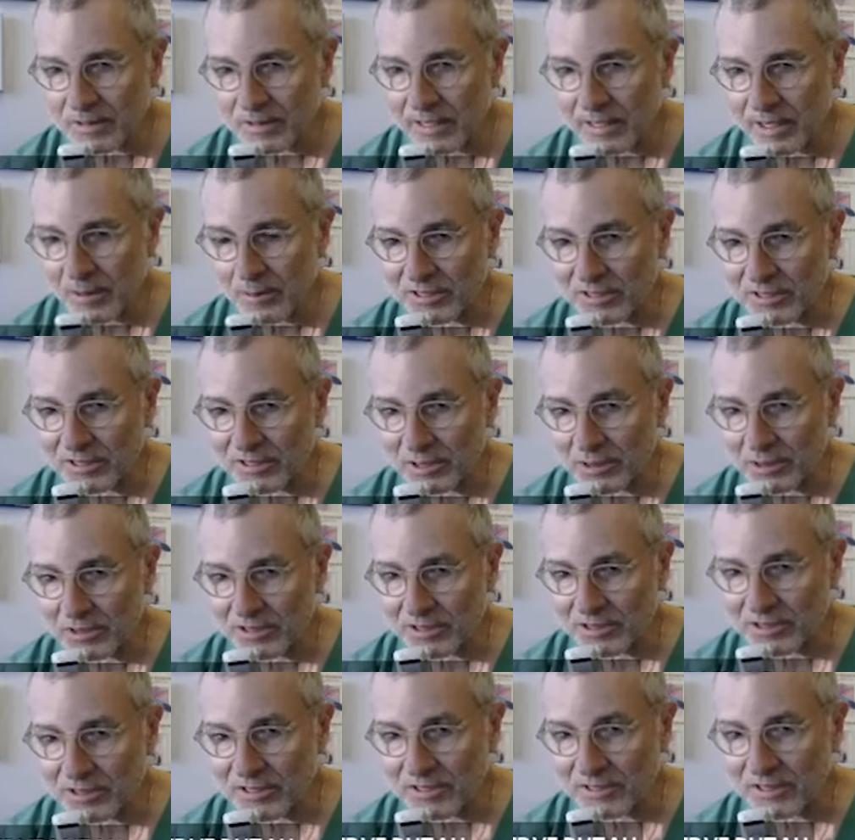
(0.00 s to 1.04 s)
airway
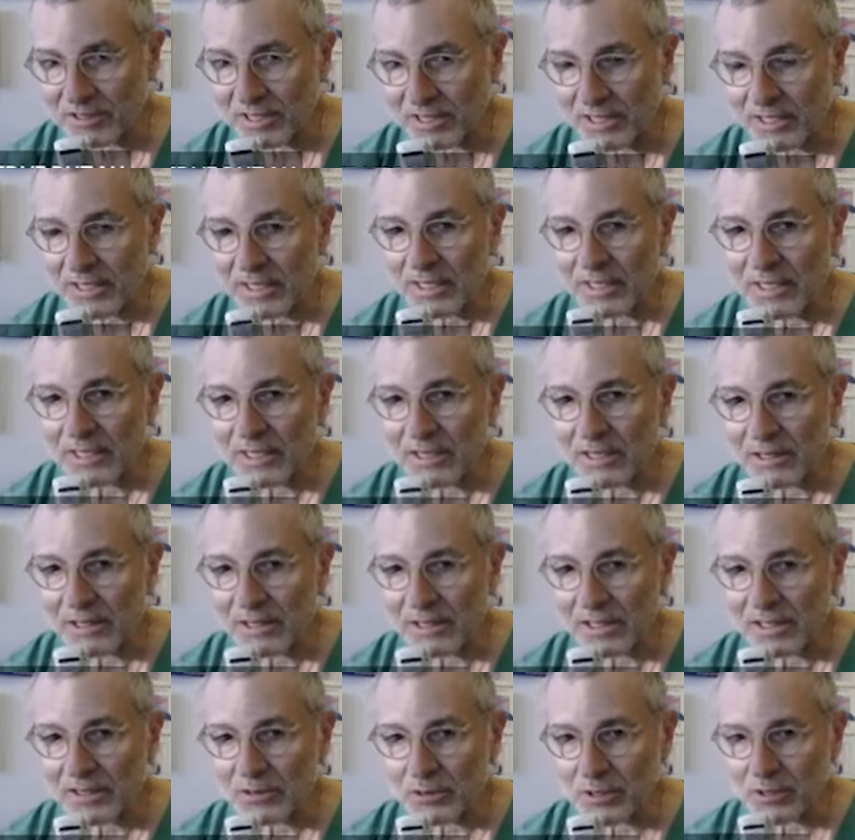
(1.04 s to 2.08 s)
stenosis.
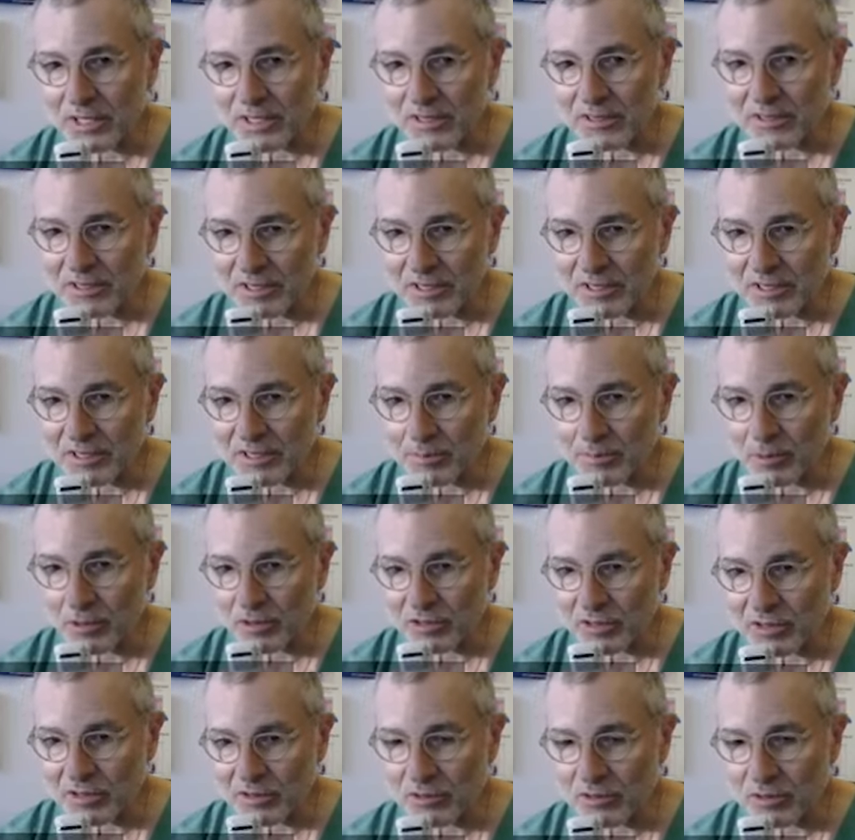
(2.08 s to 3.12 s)
As you can see,
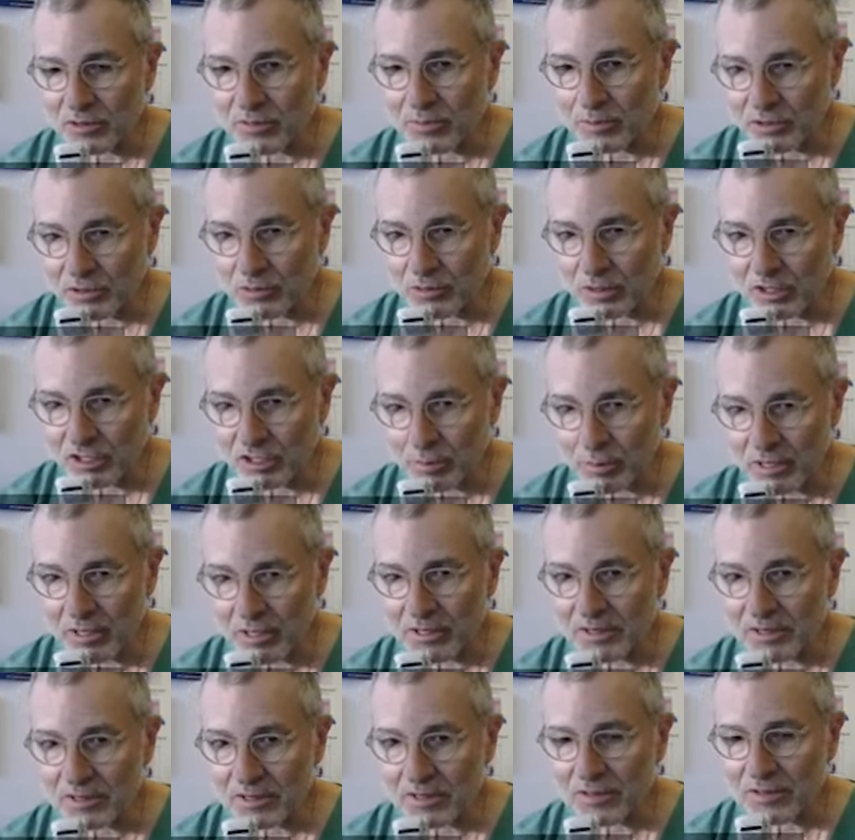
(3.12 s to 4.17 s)

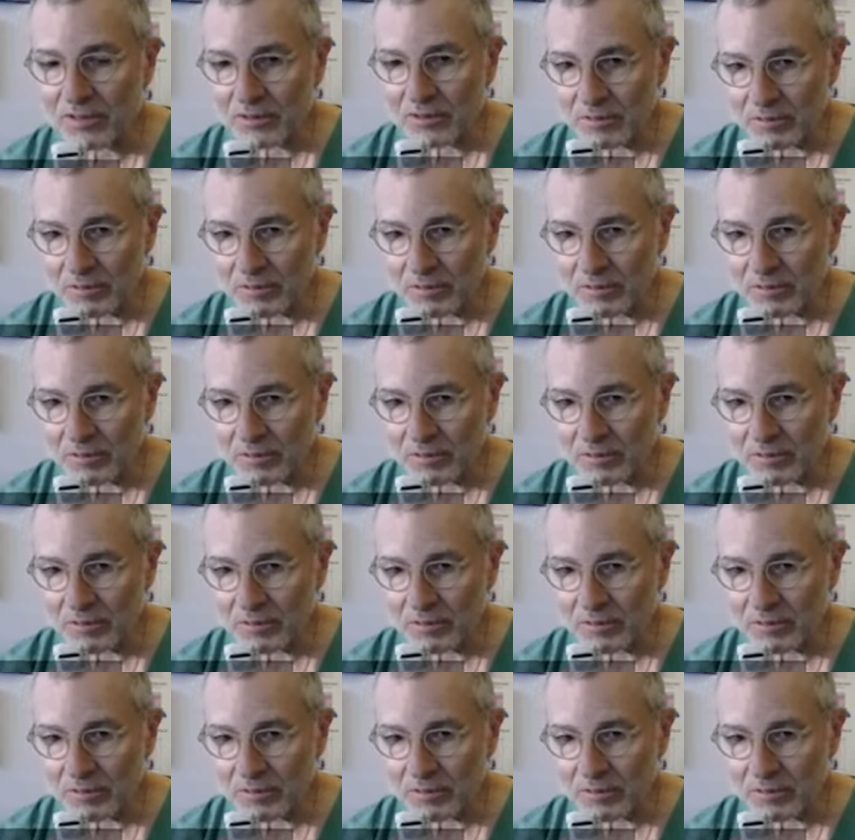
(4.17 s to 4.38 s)
post-transplant,